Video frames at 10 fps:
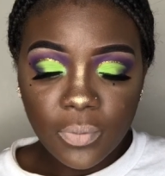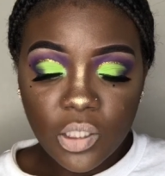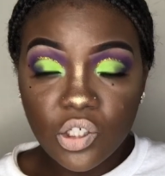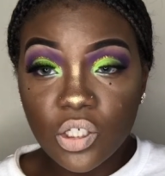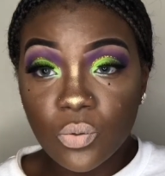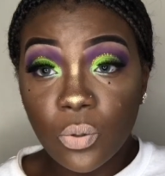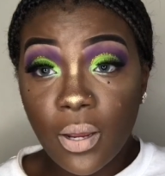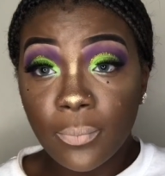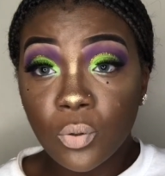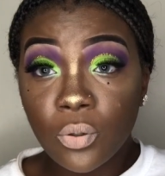It's just what
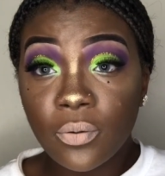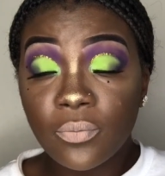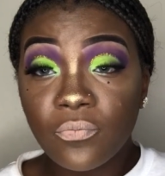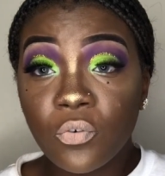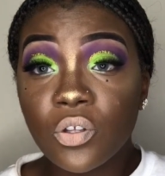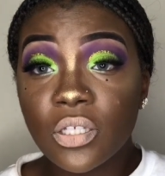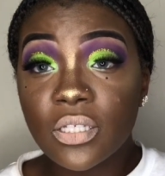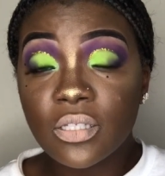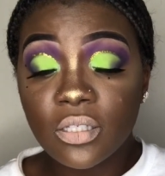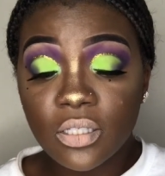I'm doing for
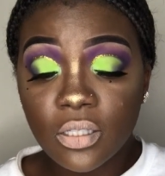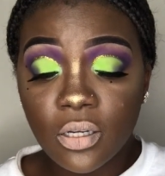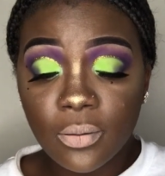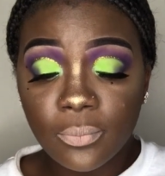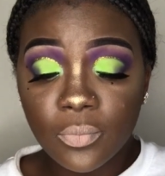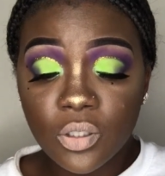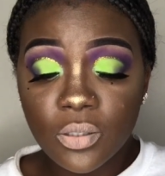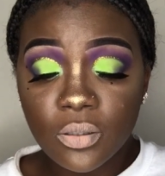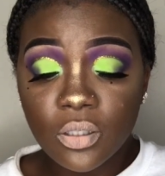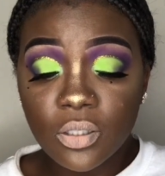this
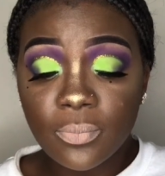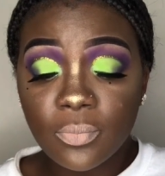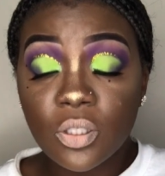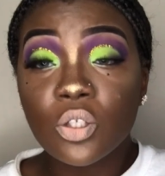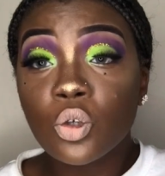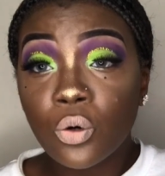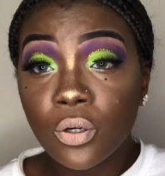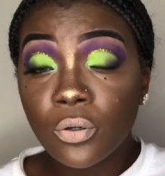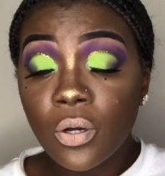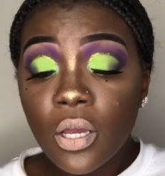
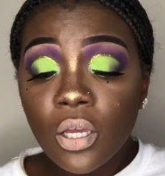tutorial.